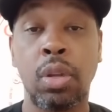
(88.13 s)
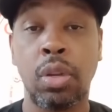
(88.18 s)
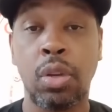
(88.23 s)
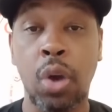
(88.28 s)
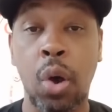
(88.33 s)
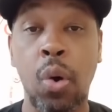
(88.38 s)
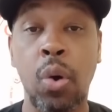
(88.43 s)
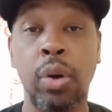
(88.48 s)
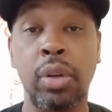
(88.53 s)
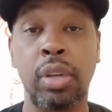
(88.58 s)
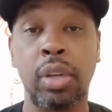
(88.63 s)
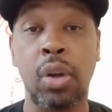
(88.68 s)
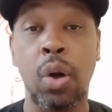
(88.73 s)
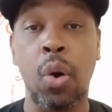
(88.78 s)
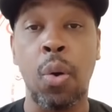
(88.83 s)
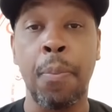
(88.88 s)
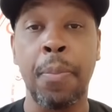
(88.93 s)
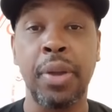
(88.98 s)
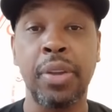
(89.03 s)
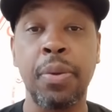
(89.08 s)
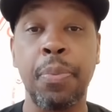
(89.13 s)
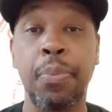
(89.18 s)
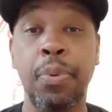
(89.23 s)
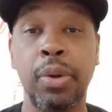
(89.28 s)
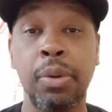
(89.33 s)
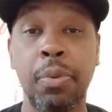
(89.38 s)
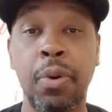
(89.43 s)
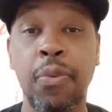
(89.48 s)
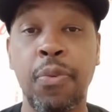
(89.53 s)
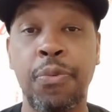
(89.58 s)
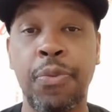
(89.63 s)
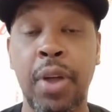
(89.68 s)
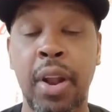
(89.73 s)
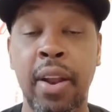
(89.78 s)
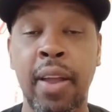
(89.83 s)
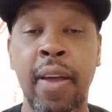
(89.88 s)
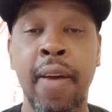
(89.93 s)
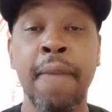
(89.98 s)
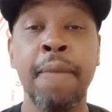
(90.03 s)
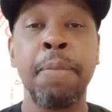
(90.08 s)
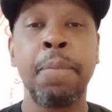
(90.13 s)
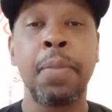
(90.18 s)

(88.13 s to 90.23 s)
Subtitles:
charge. It's called missing prisoner of a felony.